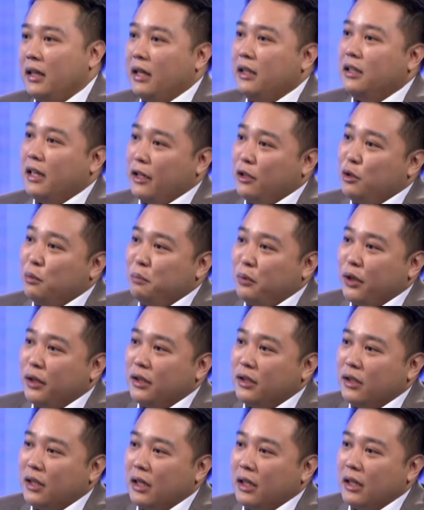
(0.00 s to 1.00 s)
would like to
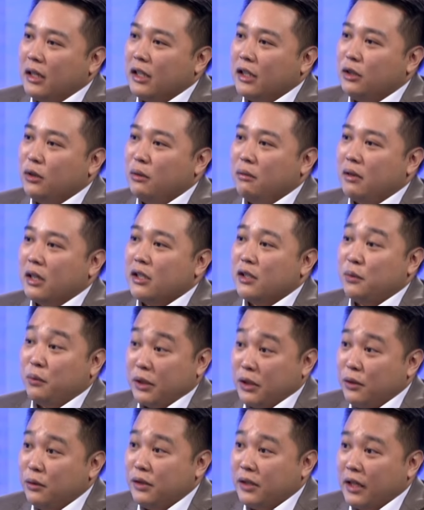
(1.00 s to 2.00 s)
point uh, towards
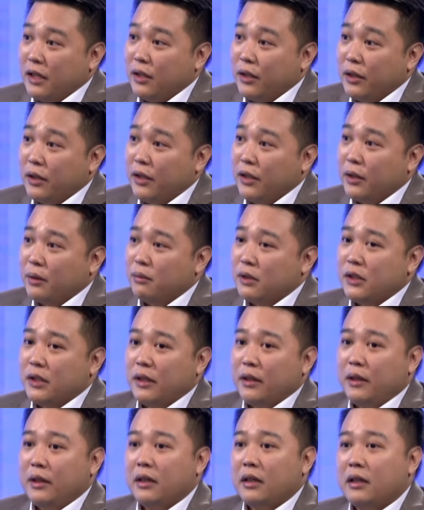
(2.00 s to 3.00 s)
what you said earlier, which
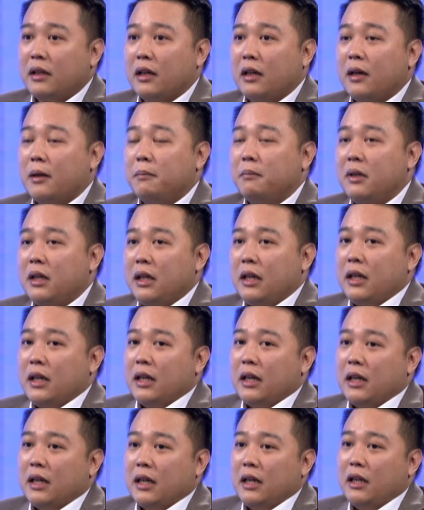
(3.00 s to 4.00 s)
I think um,
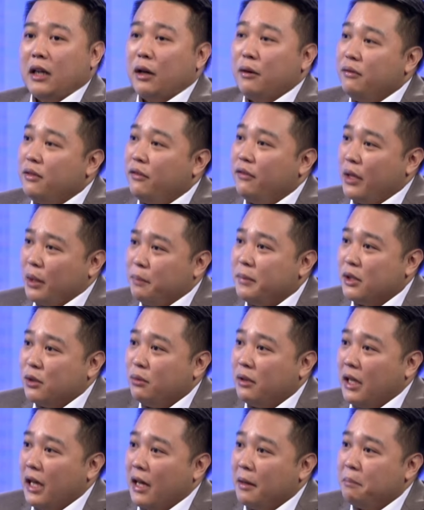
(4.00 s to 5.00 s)
uh, a lot of developments
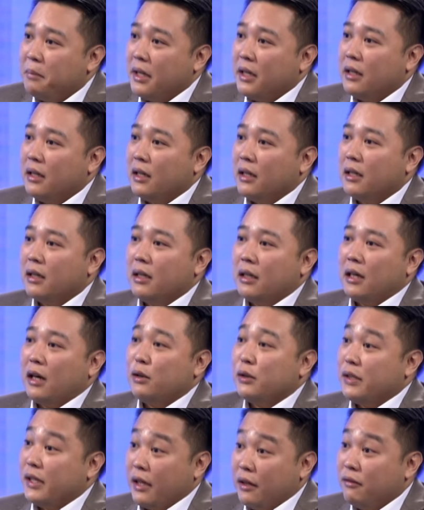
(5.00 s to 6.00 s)
will happen uh,
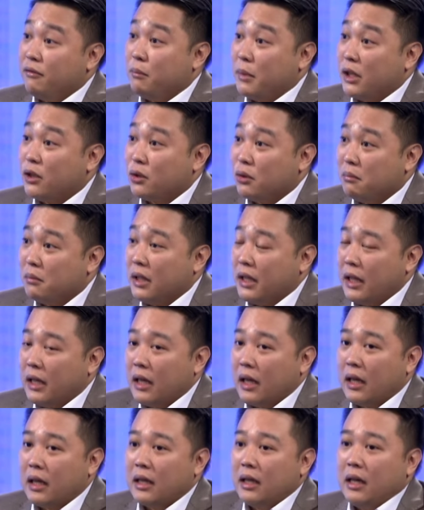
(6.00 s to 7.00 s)
outside of Metro
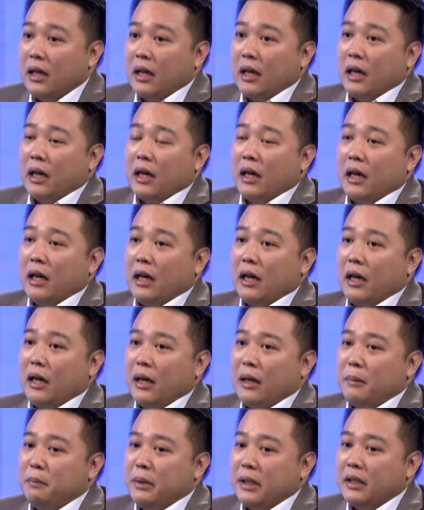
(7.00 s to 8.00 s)
Manila. Uh,
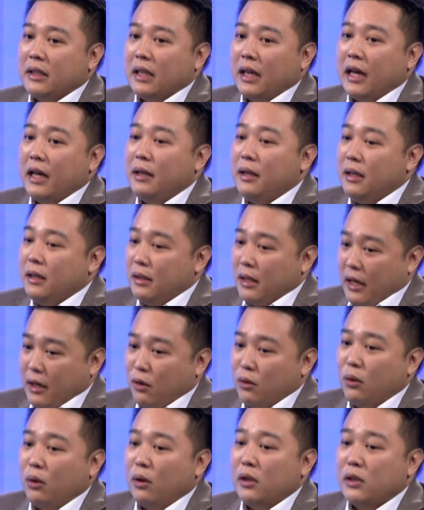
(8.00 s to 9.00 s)
but I, I
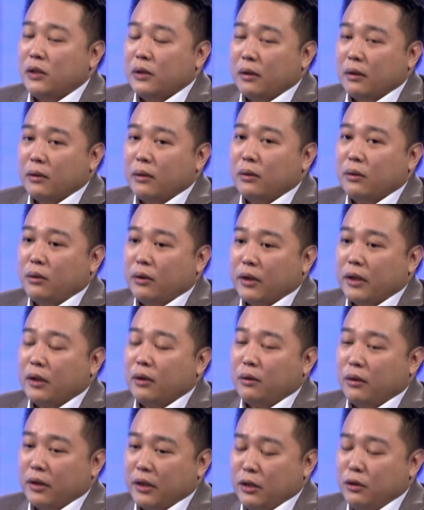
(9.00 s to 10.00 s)
also,
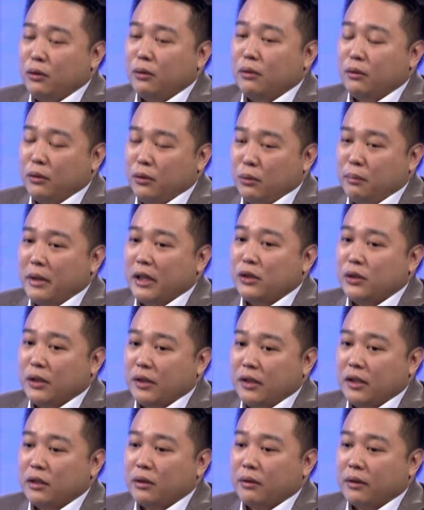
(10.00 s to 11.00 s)
you, you
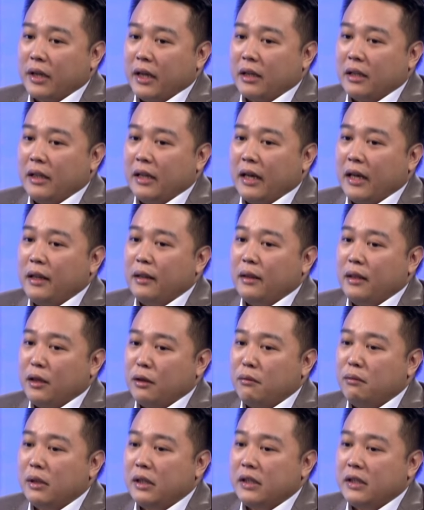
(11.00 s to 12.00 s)
mentioned it correctly, I
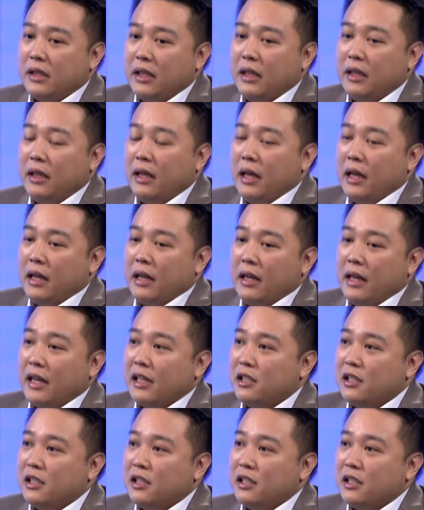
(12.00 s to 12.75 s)
think we'll see less